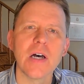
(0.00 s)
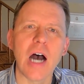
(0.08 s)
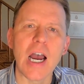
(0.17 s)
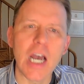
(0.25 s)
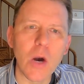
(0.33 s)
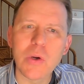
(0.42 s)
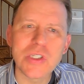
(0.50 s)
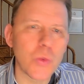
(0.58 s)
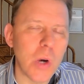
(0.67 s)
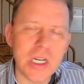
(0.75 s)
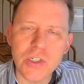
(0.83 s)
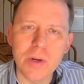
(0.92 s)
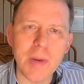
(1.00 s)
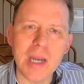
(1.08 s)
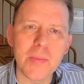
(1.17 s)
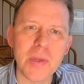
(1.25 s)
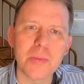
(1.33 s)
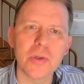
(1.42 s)
I always want to
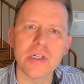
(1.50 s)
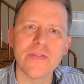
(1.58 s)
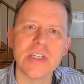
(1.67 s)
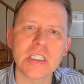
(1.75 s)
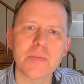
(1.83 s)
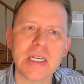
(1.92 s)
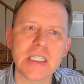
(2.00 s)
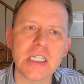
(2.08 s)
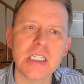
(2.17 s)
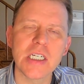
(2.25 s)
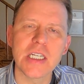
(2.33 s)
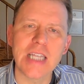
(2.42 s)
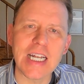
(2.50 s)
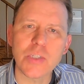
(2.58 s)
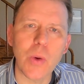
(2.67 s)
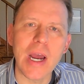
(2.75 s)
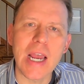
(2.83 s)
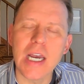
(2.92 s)
remind people of this message. That's
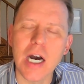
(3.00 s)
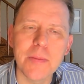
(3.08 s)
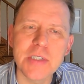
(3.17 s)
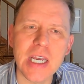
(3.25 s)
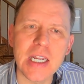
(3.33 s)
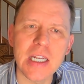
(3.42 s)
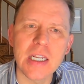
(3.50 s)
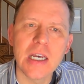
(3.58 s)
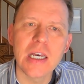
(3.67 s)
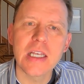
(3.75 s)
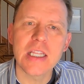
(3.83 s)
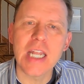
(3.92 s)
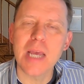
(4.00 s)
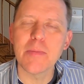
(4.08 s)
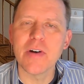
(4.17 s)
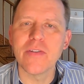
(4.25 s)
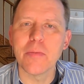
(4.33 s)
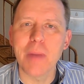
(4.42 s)
why I updated the name
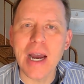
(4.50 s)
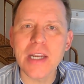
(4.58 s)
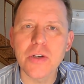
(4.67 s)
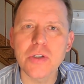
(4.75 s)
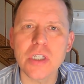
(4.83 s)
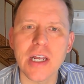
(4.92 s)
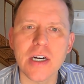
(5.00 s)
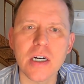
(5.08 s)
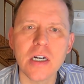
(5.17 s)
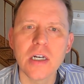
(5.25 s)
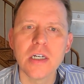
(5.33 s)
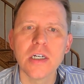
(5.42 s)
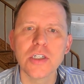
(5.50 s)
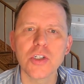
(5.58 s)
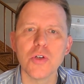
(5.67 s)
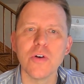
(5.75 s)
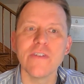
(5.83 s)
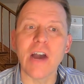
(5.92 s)
of my newsletter
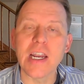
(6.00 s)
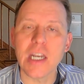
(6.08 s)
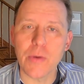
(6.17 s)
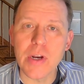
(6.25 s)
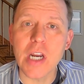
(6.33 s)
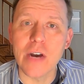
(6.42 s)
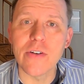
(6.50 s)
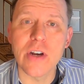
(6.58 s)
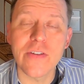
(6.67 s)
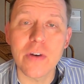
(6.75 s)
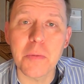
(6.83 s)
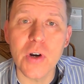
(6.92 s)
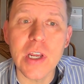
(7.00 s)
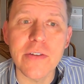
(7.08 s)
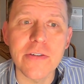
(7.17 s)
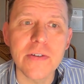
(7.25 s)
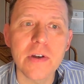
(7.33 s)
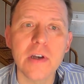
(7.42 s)
to Finding Recovery from
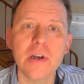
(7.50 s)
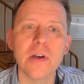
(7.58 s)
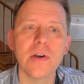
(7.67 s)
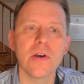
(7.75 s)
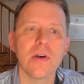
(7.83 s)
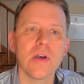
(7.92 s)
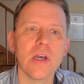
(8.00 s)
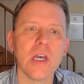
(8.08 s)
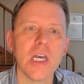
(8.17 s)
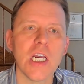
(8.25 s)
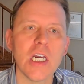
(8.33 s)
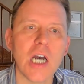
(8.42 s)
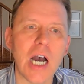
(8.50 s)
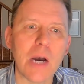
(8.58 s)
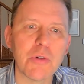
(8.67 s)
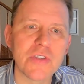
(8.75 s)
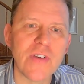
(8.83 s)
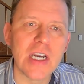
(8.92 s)
Grief. I
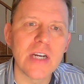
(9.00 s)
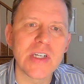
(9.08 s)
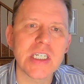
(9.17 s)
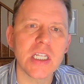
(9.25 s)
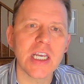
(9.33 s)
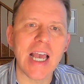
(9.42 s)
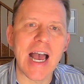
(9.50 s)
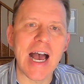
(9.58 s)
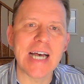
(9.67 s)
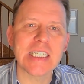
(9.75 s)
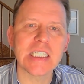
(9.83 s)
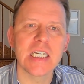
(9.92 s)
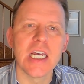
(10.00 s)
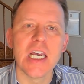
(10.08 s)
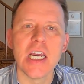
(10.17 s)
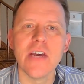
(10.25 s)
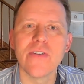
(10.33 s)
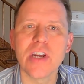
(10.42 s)
was very recently asked
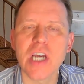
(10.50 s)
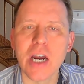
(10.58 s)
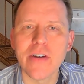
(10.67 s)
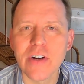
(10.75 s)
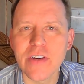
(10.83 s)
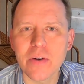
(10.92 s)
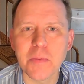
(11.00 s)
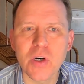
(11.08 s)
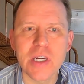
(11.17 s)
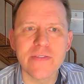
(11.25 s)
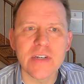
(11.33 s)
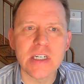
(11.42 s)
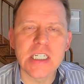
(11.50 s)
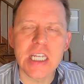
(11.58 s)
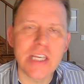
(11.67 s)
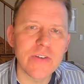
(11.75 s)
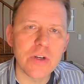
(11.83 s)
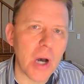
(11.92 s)
if recovery from grief is
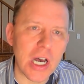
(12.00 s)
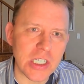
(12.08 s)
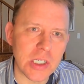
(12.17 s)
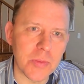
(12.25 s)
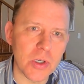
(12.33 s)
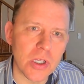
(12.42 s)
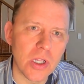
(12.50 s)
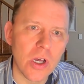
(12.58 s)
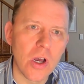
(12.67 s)
even possible,